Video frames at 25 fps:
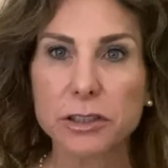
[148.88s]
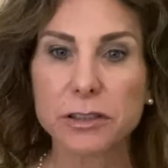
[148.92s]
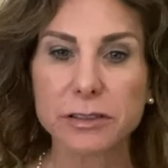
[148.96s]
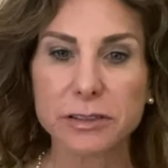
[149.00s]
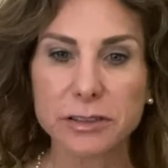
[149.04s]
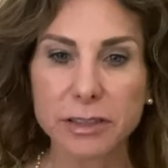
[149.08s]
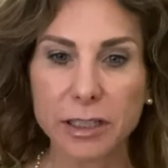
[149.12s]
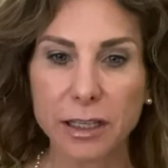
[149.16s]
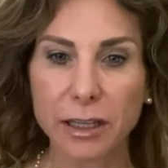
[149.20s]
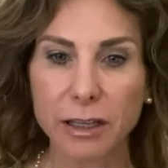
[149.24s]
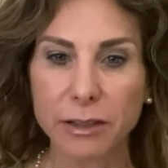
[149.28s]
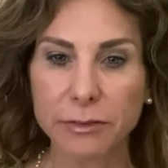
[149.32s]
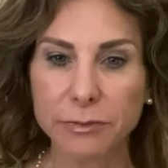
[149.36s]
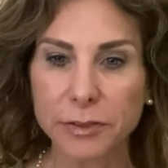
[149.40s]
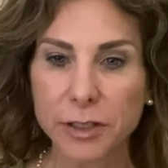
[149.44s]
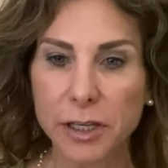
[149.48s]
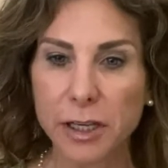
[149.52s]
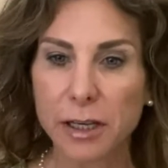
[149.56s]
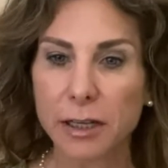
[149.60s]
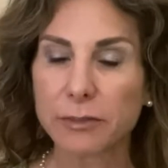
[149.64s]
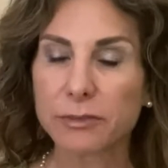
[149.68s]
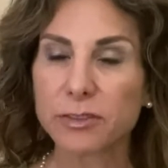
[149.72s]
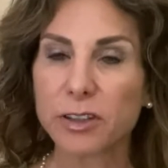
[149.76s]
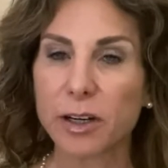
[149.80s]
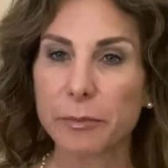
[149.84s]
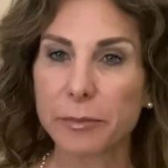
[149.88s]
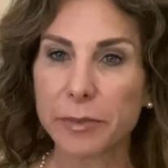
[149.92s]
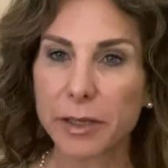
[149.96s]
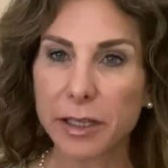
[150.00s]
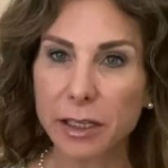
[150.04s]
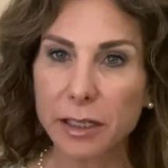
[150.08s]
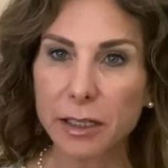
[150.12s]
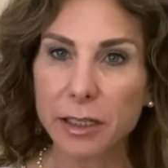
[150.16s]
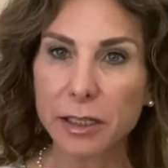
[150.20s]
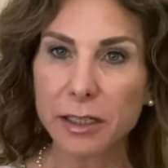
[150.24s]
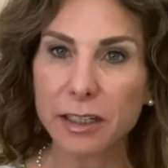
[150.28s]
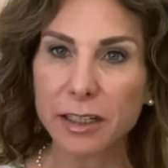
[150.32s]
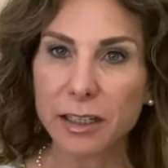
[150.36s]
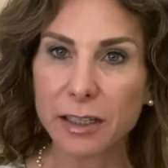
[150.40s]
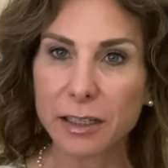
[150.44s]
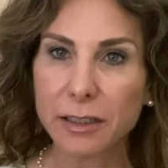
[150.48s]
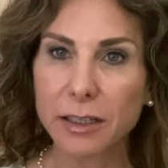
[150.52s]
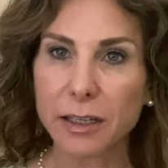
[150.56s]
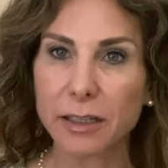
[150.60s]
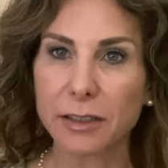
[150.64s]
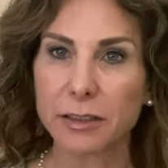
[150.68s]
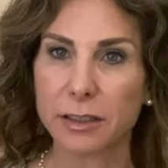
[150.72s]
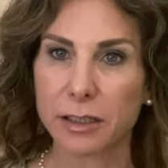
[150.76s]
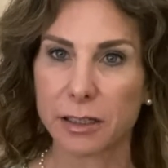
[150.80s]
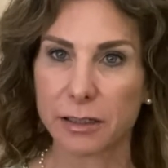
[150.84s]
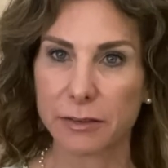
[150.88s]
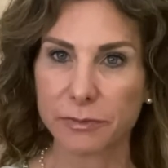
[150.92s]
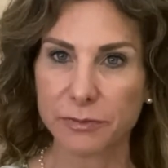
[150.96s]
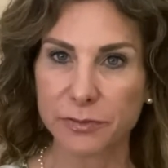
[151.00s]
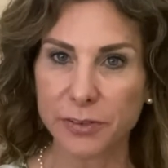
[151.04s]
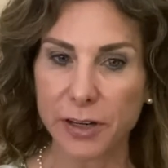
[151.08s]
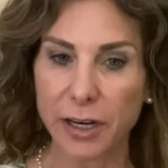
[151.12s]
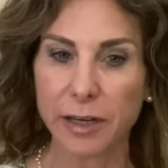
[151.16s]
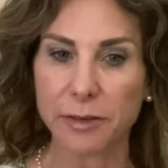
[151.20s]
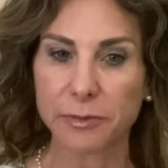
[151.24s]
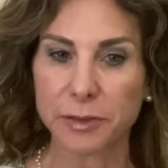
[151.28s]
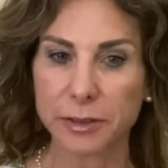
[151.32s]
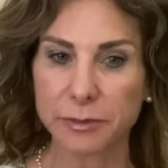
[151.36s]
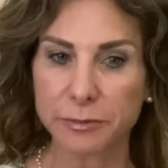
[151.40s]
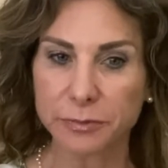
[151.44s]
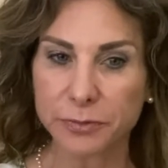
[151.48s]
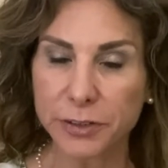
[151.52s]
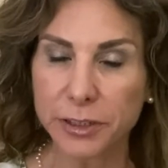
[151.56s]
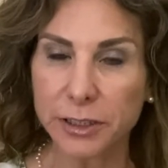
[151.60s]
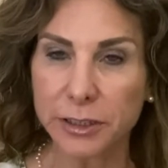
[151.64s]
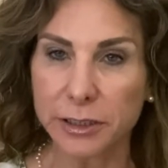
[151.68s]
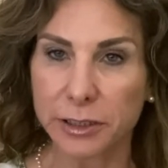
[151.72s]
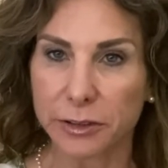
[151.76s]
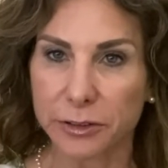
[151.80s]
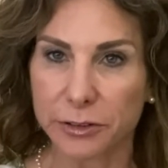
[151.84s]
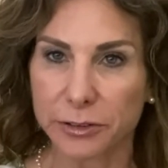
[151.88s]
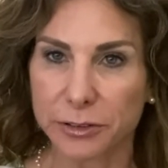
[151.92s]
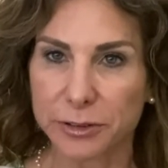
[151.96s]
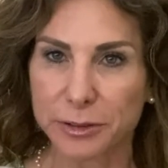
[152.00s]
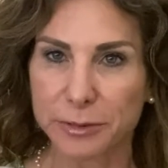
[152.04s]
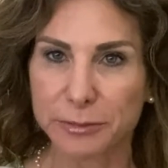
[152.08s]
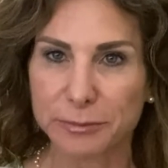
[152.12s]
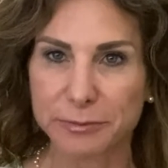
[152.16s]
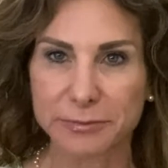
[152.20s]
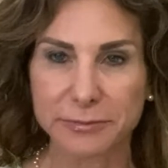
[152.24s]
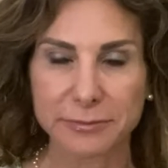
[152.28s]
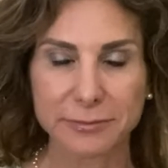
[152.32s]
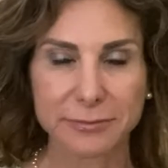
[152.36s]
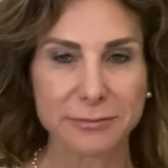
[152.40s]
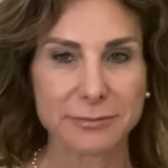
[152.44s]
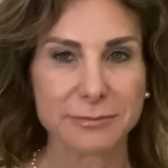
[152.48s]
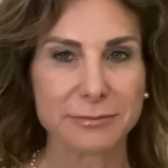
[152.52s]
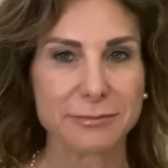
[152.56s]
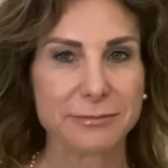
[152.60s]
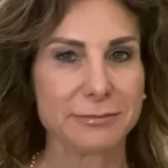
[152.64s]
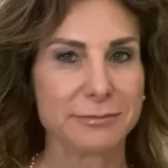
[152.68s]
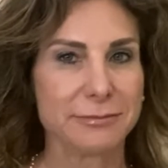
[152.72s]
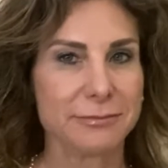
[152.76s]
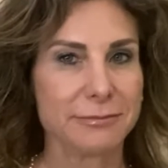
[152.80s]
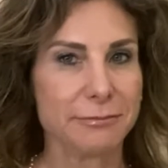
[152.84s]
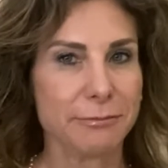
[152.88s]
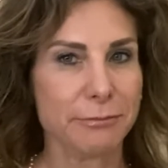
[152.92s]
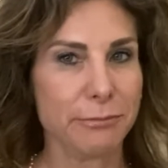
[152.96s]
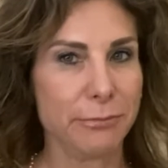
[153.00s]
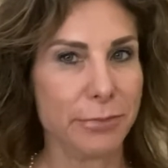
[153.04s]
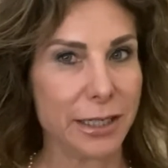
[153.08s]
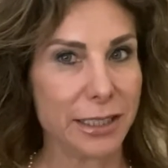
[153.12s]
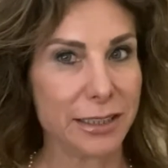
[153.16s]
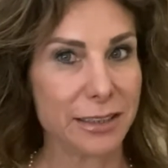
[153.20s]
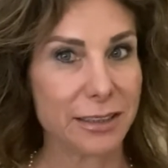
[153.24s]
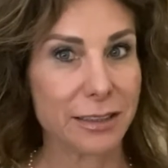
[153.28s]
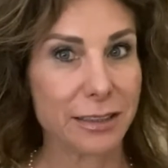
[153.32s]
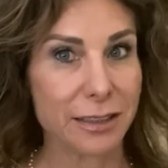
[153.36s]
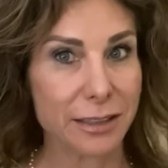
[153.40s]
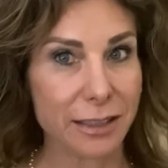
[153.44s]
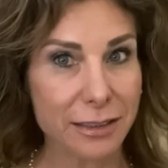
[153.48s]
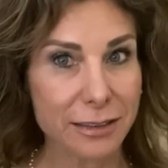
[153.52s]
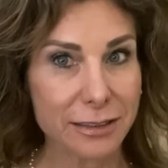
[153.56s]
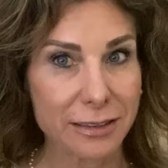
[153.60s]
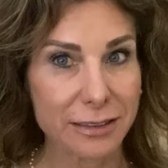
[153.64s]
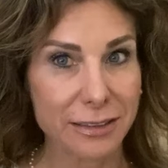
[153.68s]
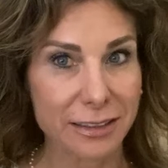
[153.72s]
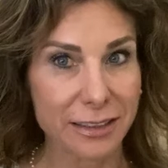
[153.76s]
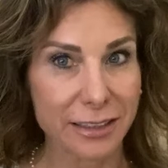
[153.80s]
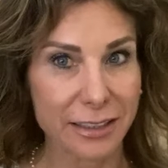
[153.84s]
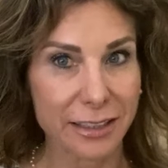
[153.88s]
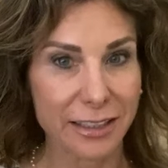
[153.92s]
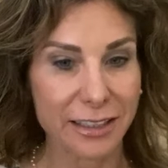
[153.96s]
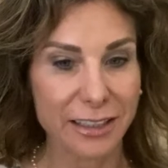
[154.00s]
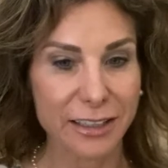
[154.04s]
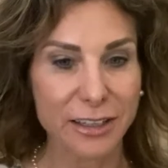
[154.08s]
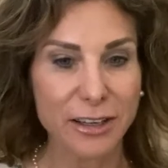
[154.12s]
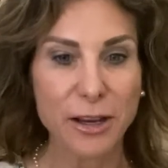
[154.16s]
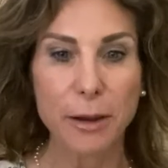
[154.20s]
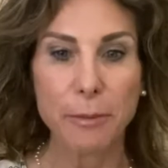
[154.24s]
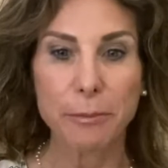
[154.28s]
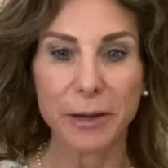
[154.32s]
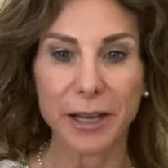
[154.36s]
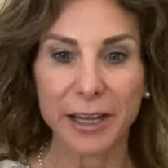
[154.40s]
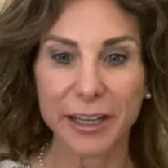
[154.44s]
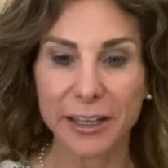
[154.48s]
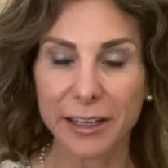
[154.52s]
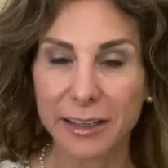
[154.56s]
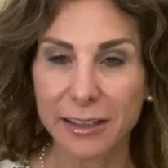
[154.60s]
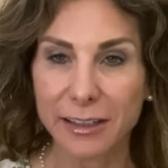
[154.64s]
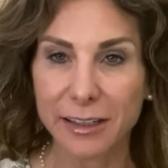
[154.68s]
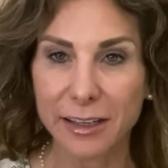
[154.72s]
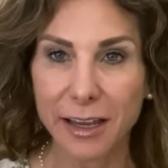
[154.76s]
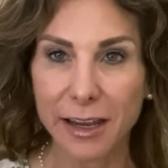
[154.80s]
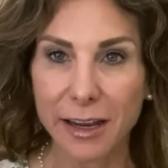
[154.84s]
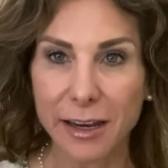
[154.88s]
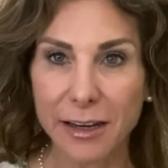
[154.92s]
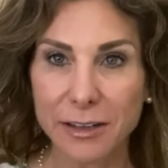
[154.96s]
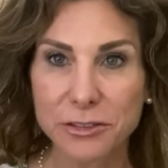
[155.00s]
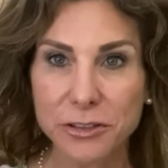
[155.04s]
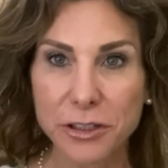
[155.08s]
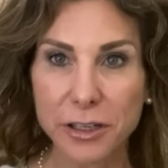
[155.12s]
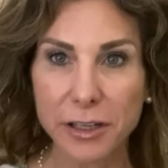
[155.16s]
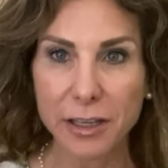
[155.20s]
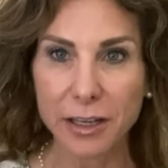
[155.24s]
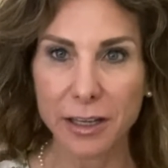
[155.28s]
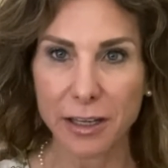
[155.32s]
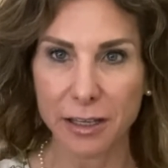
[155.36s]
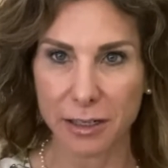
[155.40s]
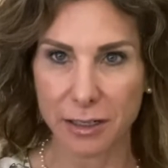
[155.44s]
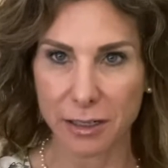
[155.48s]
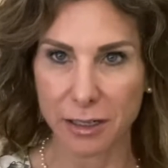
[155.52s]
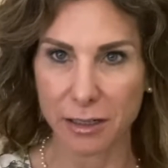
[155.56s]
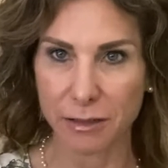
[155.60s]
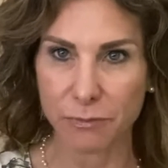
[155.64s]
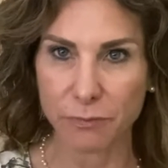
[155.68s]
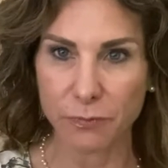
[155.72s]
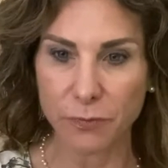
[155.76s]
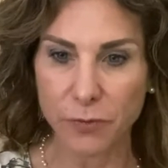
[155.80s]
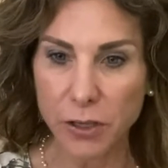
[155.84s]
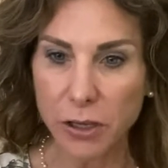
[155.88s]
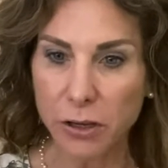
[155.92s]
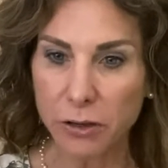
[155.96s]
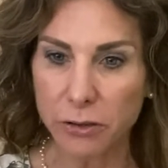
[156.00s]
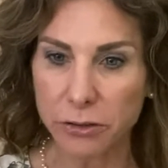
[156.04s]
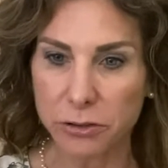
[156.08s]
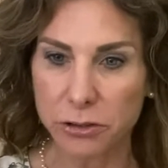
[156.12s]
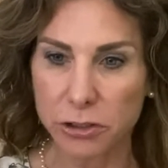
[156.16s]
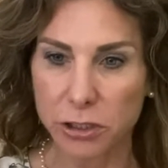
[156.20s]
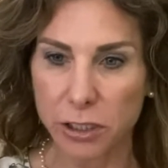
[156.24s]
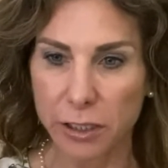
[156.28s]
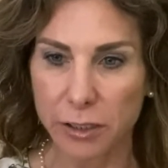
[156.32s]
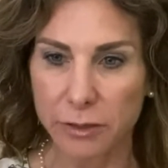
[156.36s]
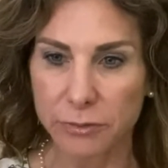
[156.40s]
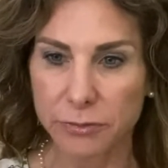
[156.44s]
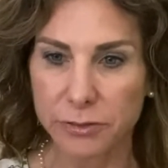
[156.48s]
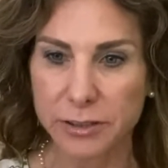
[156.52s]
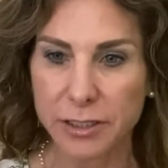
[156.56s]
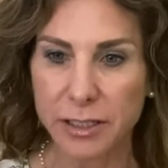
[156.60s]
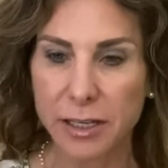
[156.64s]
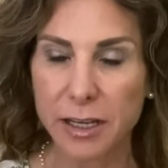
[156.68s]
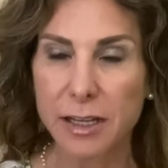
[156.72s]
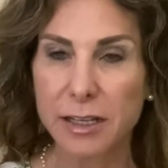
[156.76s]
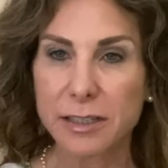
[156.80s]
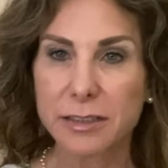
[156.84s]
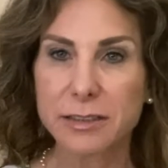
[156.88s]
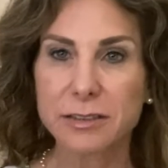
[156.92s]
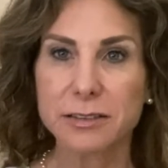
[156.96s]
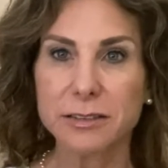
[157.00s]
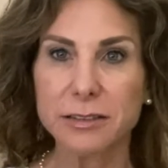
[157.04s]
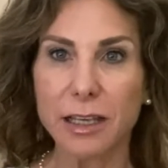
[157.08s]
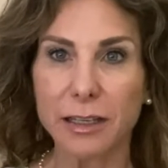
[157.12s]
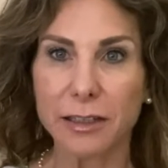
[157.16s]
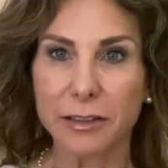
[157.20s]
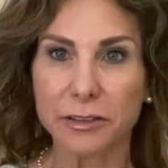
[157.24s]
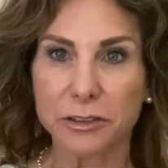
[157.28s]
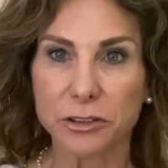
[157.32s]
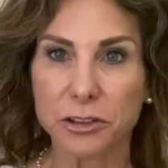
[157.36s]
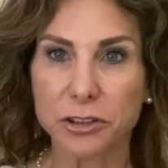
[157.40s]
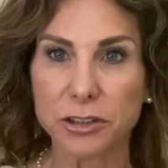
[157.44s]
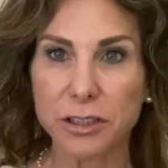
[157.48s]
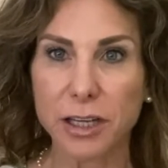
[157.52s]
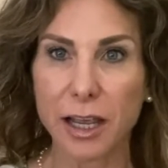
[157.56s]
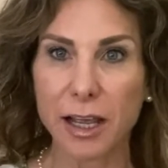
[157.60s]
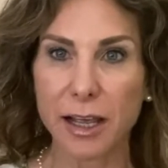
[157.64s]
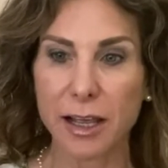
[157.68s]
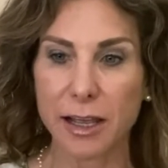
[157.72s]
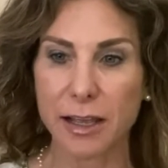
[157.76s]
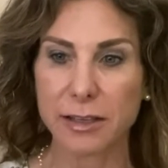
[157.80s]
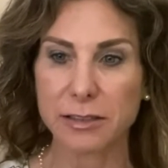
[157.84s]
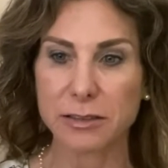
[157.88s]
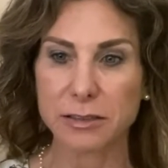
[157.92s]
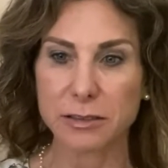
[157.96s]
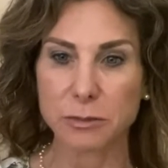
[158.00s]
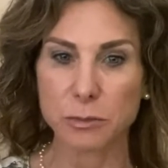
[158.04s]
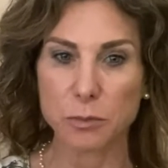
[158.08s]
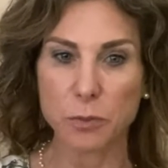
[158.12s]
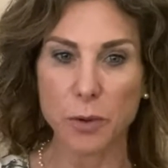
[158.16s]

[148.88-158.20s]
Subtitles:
yourself from eating your favorite foods? But luckily, by engaging in a few shifts, such as